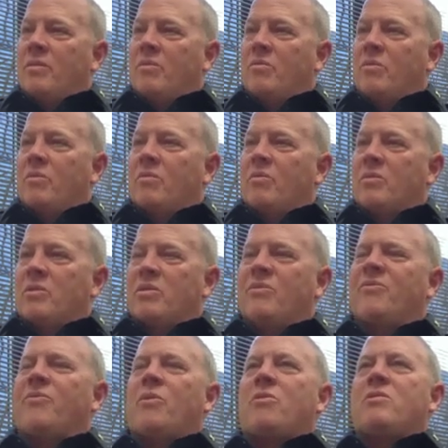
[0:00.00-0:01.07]
were was the
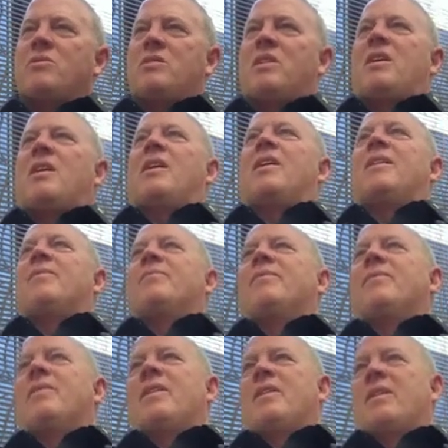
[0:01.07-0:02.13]
first
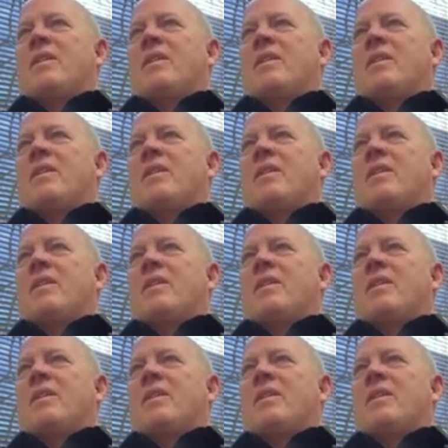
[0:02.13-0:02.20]
time